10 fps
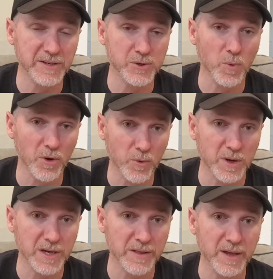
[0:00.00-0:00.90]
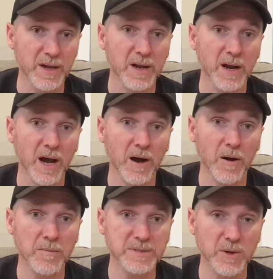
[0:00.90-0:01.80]
that you work with.
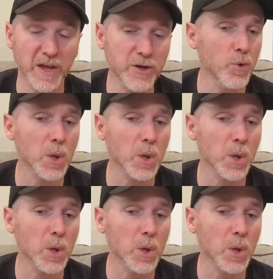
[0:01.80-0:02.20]
So they do